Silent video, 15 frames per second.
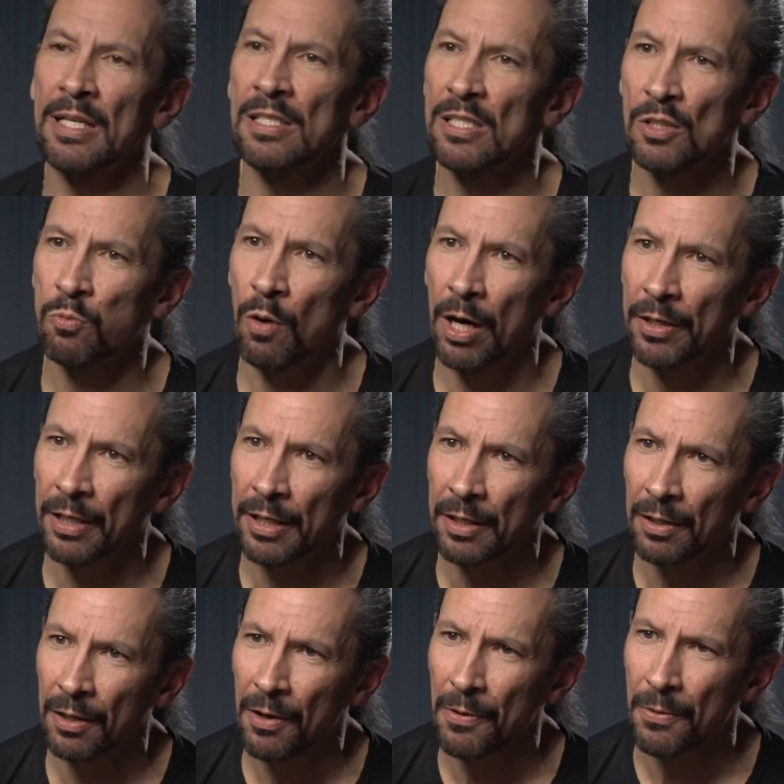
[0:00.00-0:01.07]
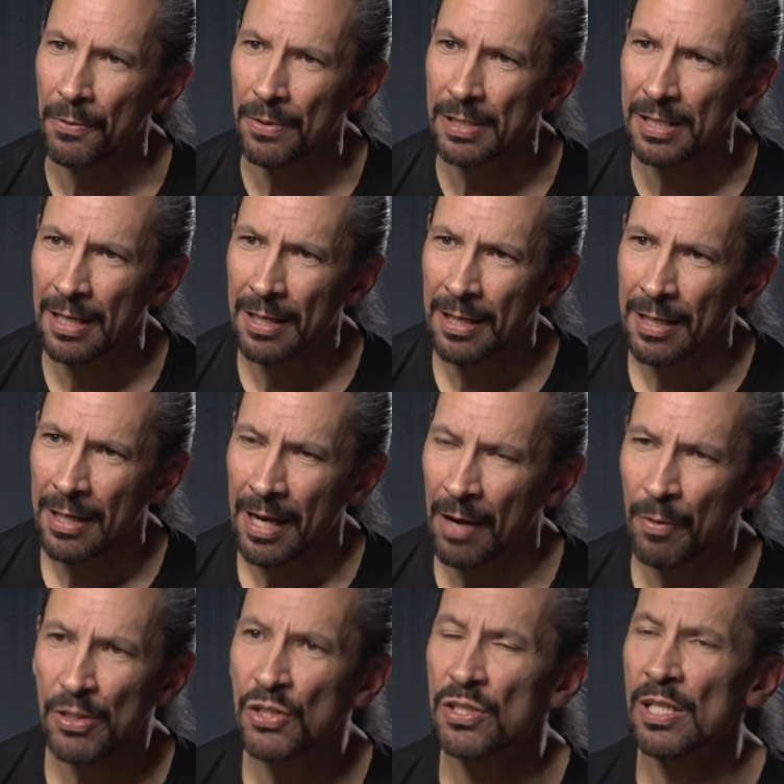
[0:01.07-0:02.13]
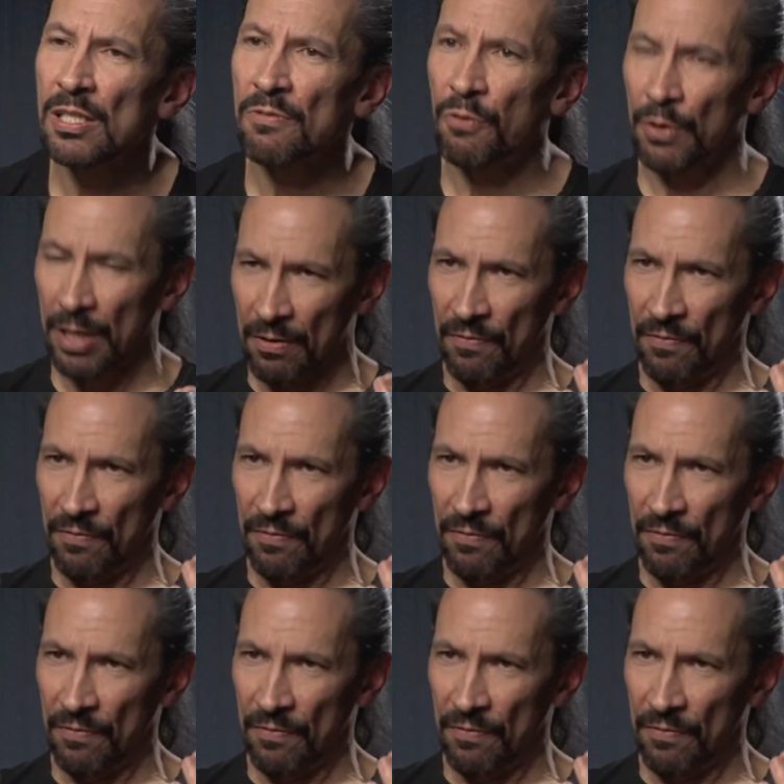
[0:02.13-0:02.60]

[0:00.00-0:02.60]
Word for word: in swaddling clothes. It wasn't just for